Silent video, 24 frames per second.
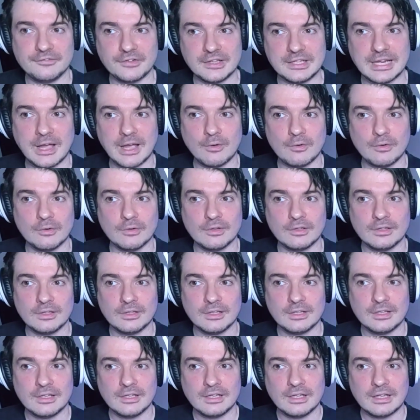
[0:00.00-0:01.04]
And now
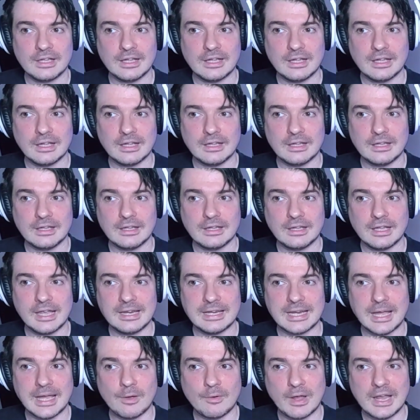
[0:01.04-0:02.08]

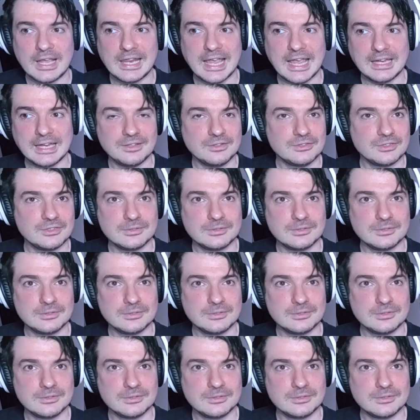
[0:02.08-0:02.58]
I like